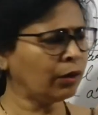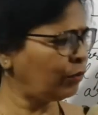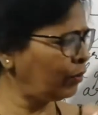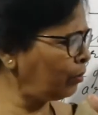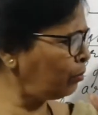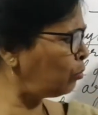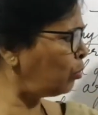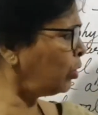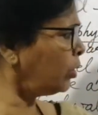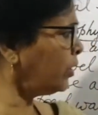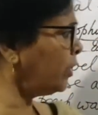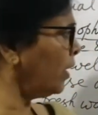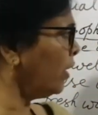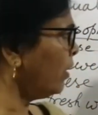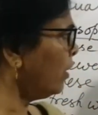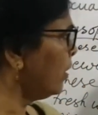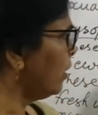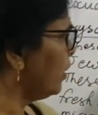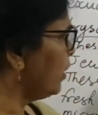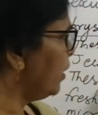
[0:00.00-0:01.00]
One more
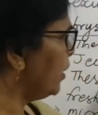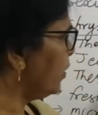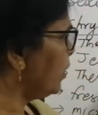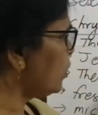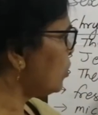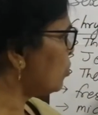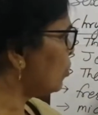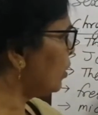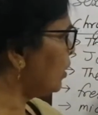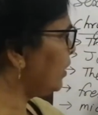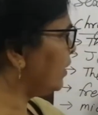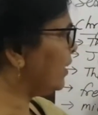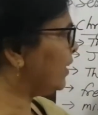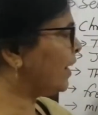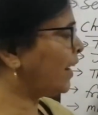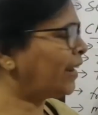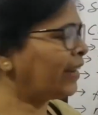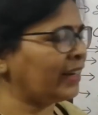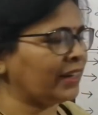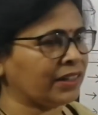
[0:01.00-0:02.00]
thing, it is called
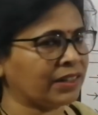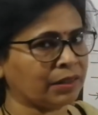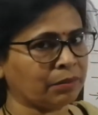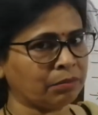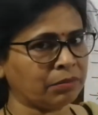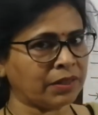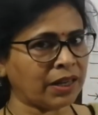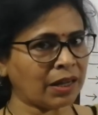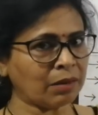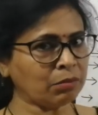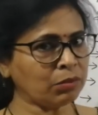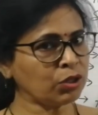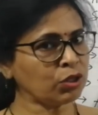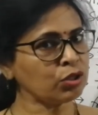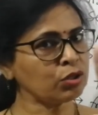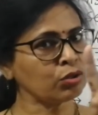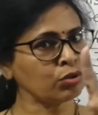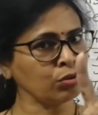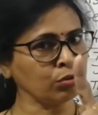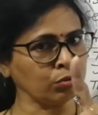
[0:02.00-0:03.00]
diatom. Diatom
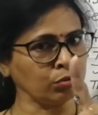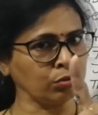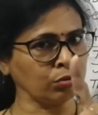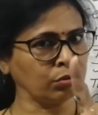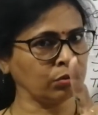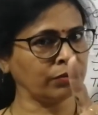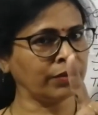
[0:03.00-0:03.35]
is 2.